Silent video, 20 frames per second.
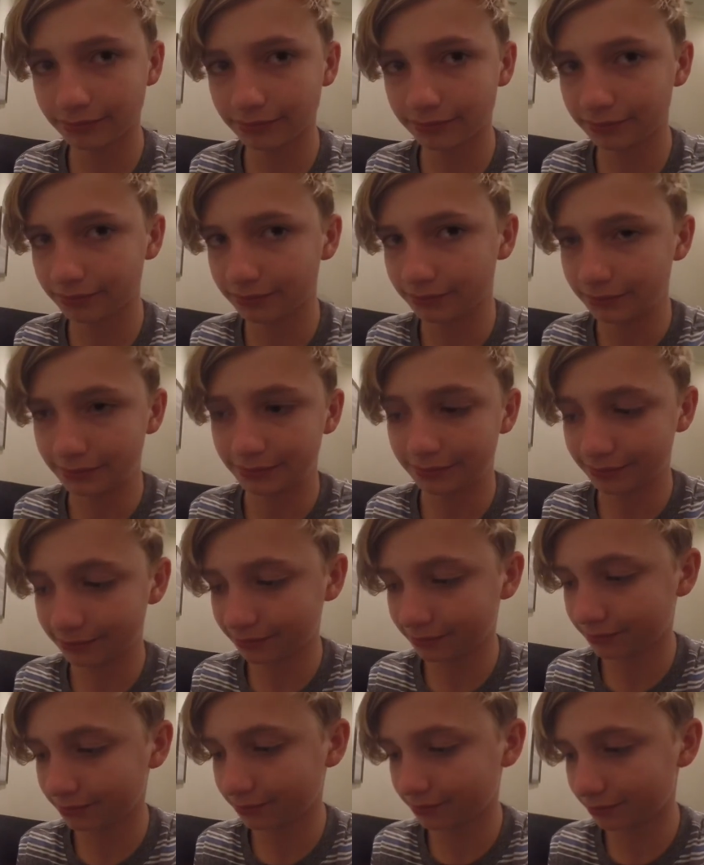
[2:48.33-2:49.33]

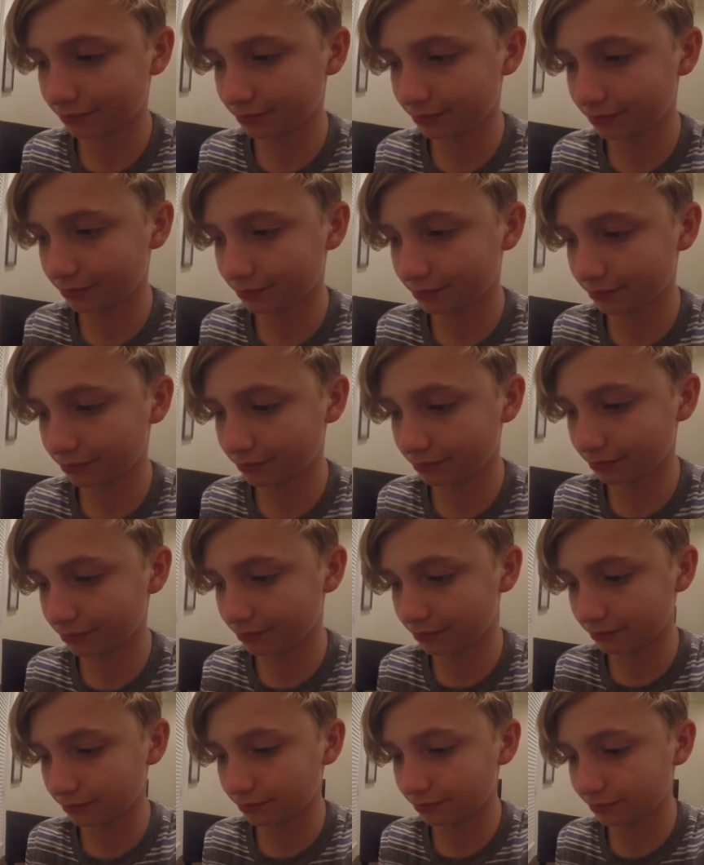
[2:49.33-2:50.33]
Okay,
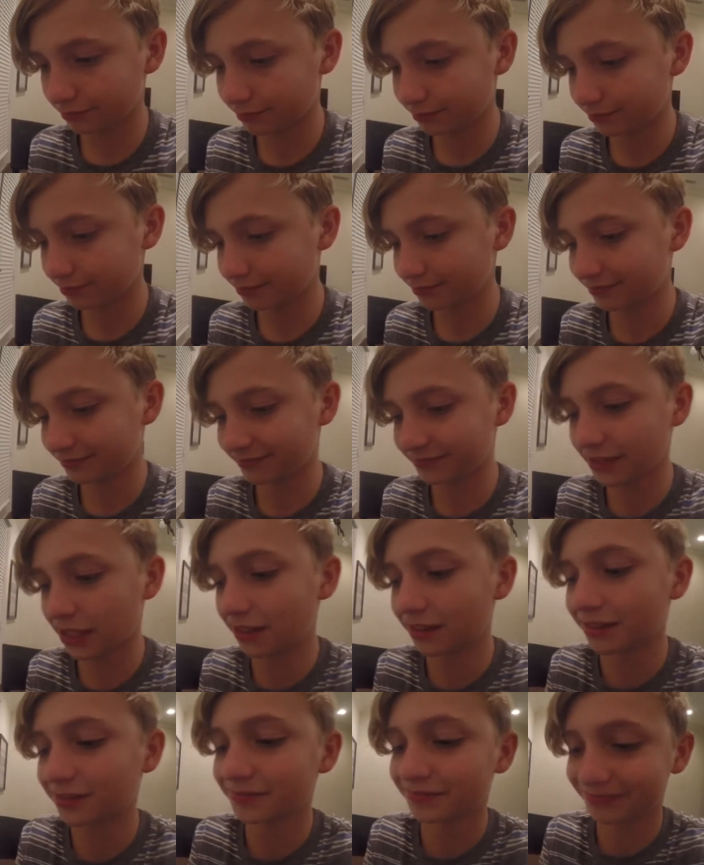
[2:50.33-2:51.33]
thank you. Which
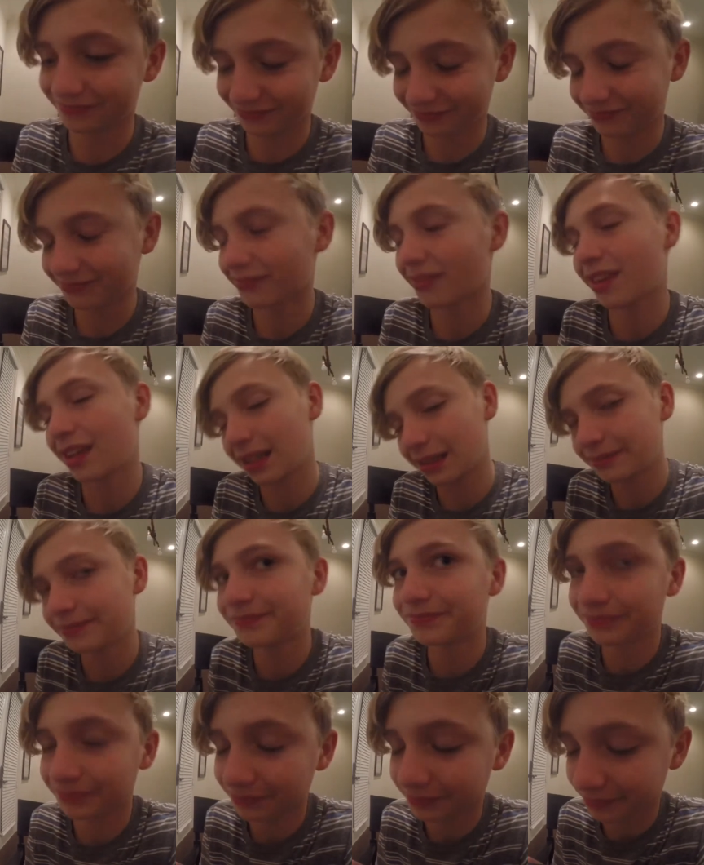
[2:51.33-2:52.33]
pronunciation should I
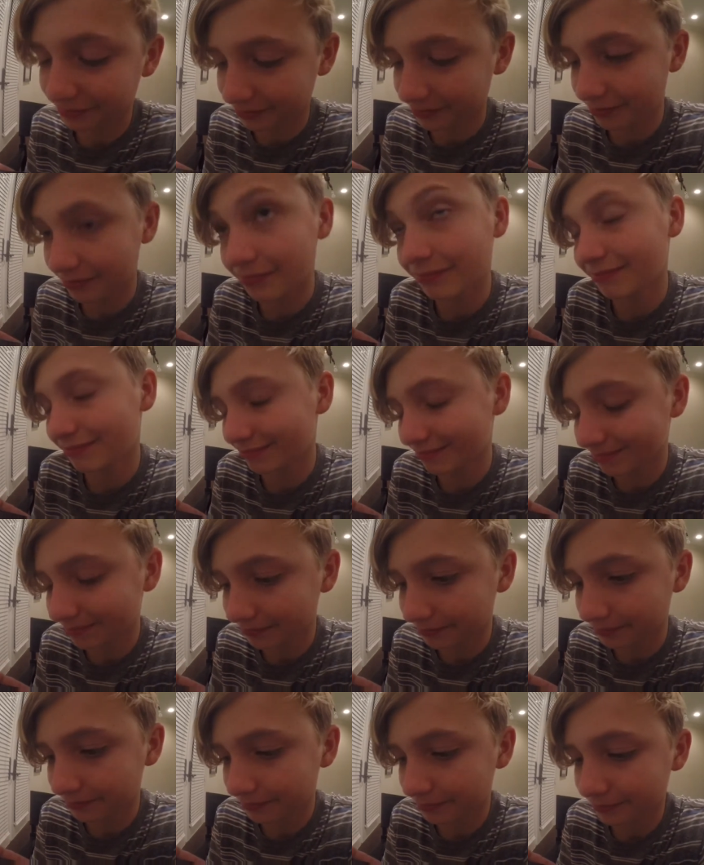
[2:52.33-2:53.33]
use?
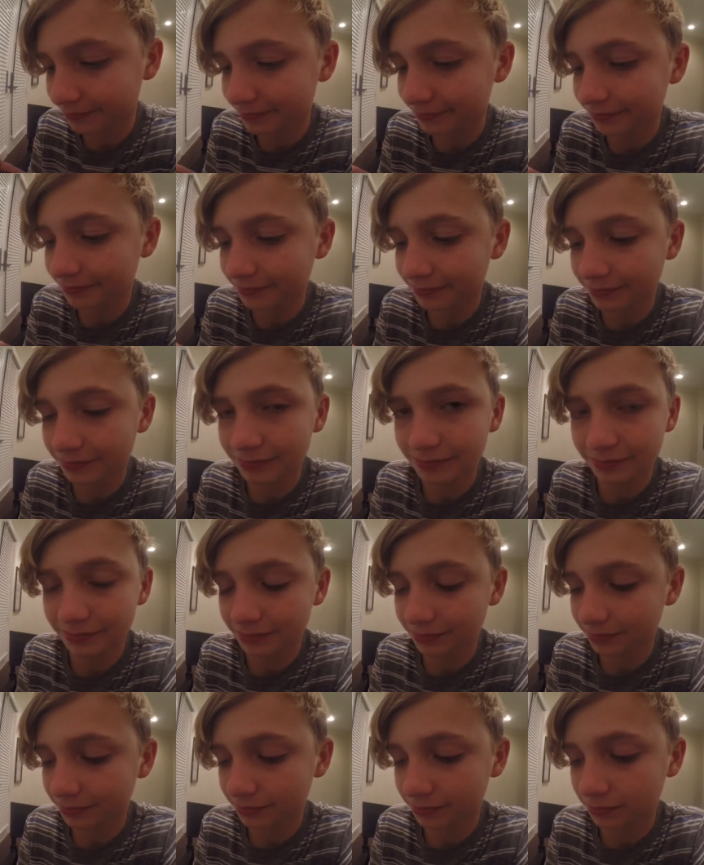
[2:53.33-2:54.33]
Kai?
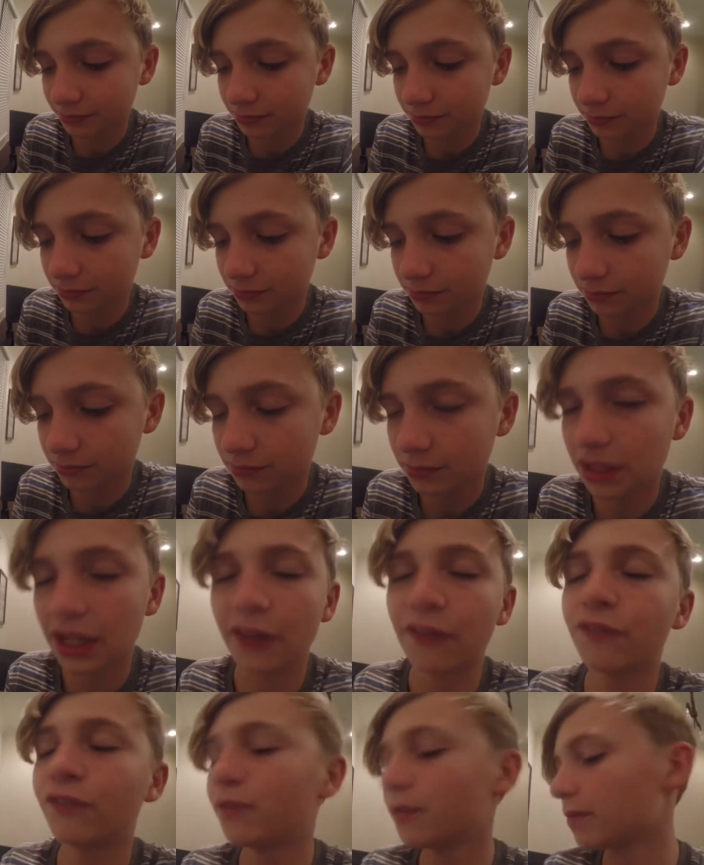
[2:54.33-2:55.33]
Kai? Okay,
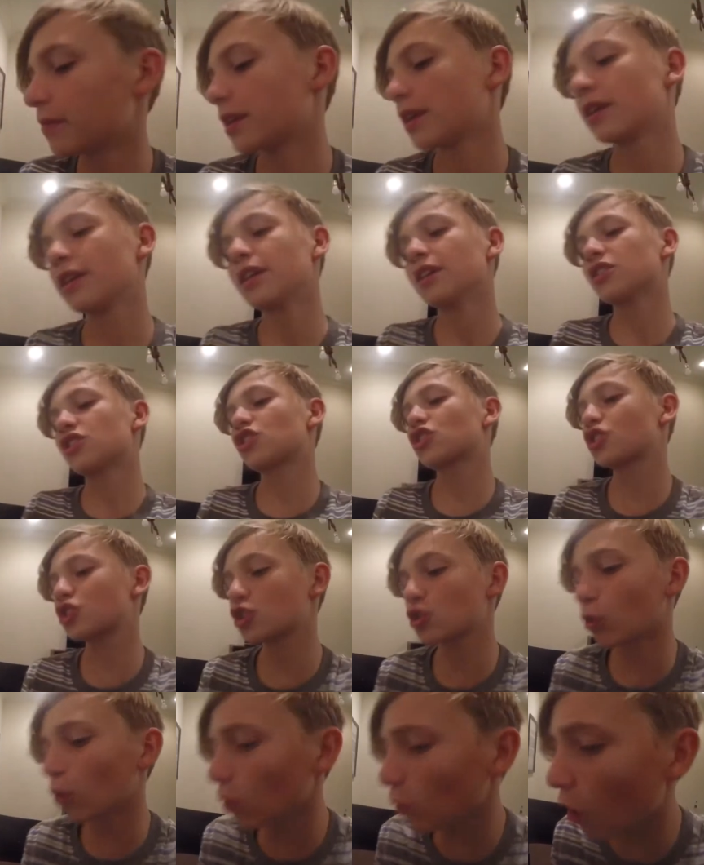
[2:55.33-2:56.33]

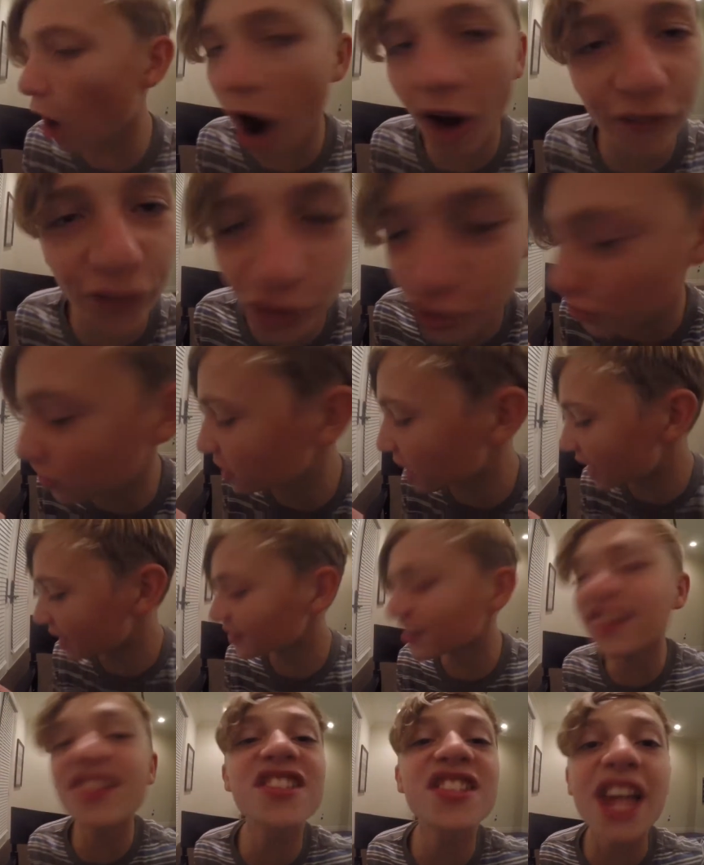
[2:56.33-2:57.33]
screw off! You're saying
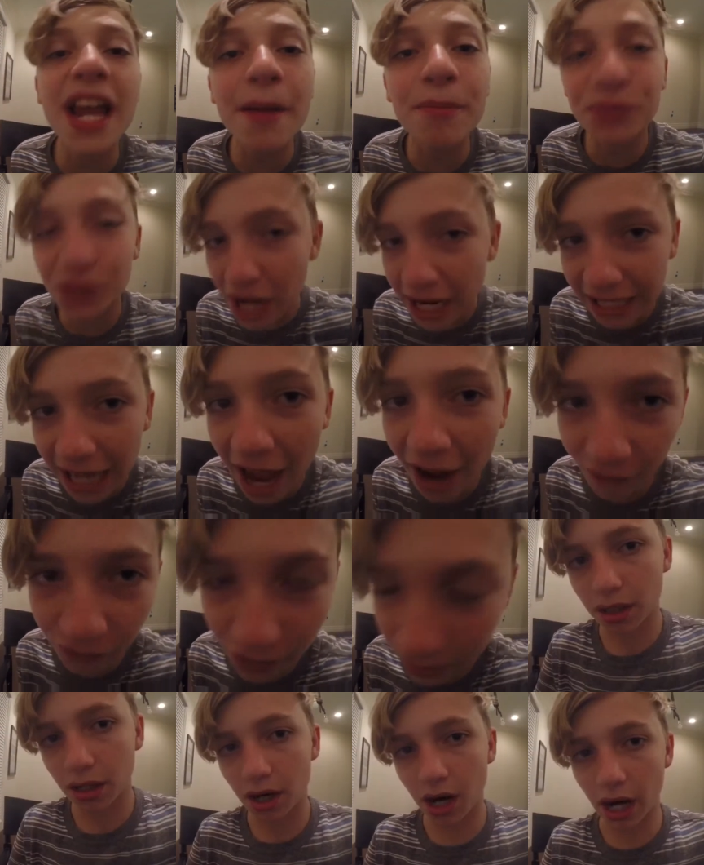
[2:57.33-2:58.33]
the same thing
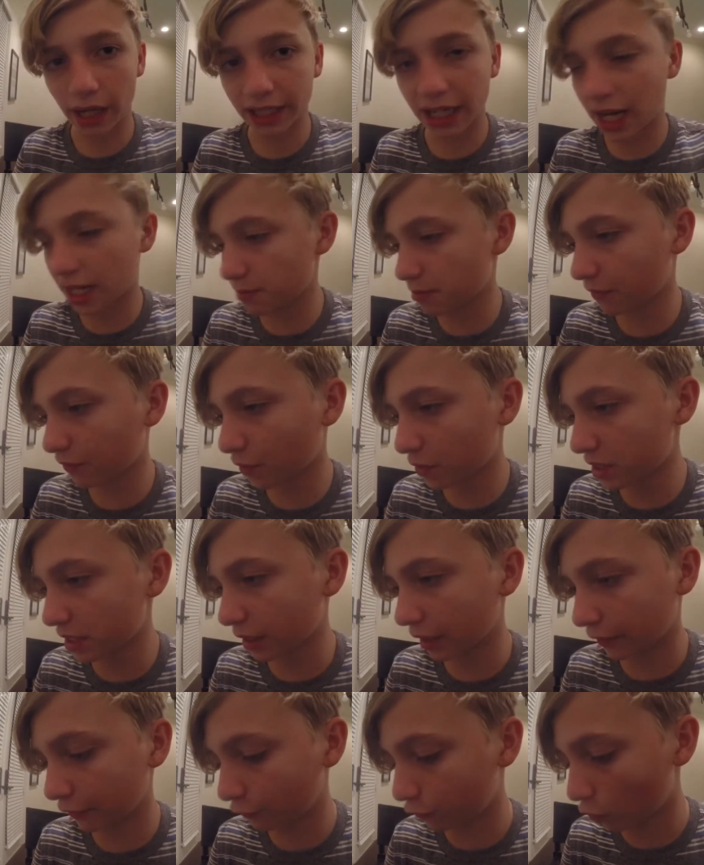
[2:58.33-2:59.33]
every- Alright guys,
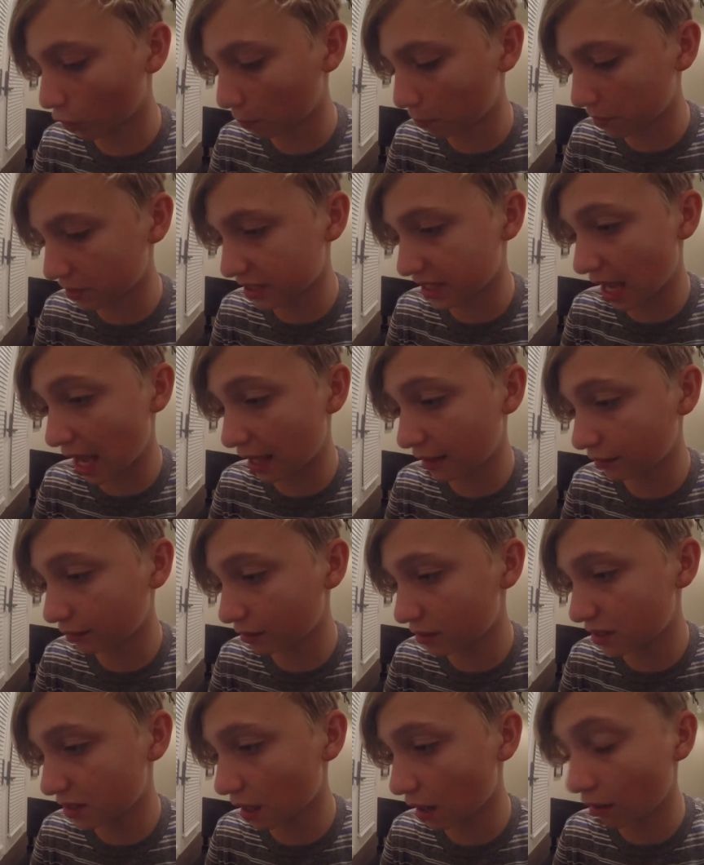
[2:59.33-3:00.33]
4%,
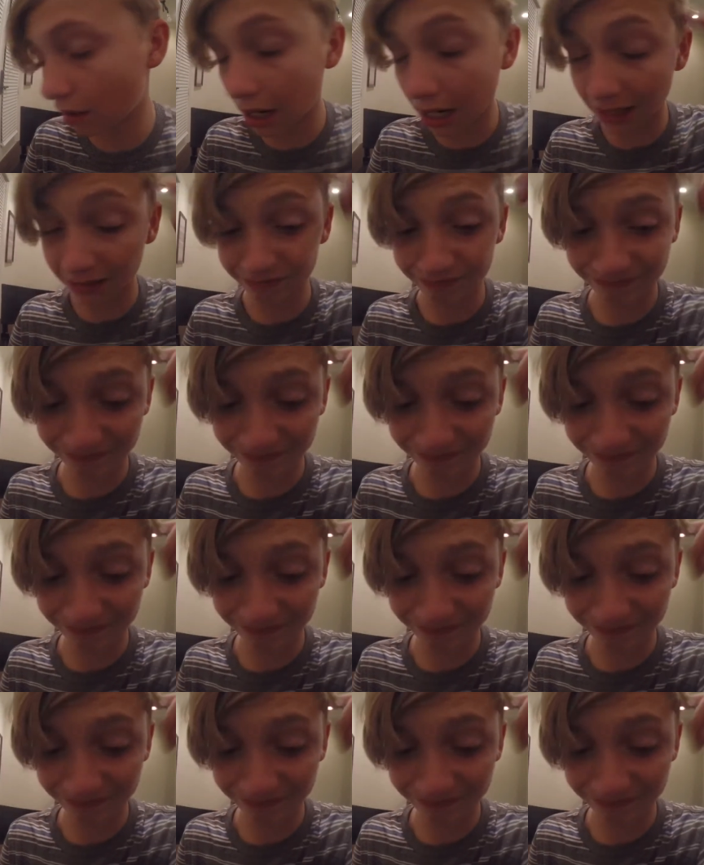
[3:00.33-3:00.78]
so, um,